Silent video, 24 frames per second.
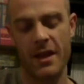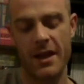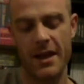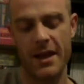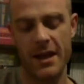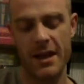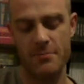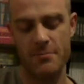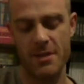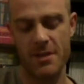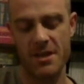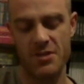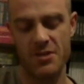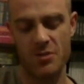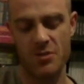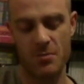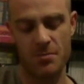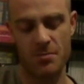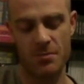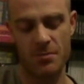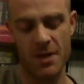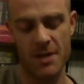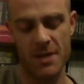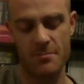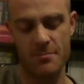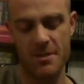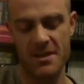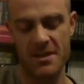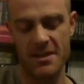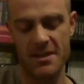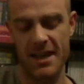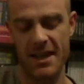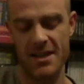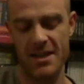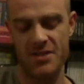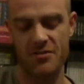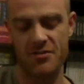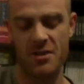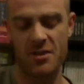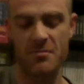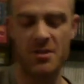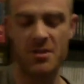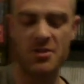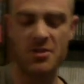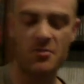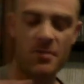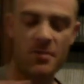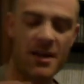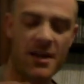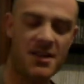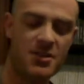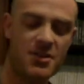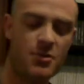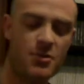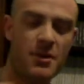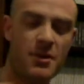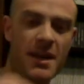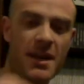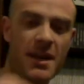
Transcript: He'd been to Leicester and he'd been to a place called